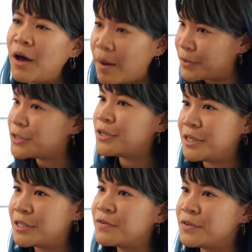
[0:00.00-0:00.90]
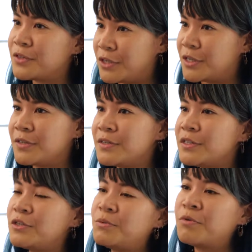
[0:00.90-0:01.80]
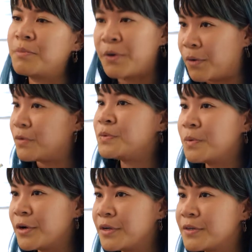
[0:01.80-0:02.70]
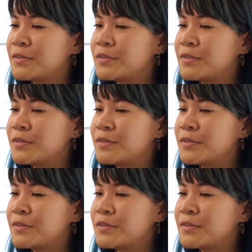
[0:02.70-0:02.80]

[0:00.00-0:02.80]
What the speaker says: opportunities for students to propose work.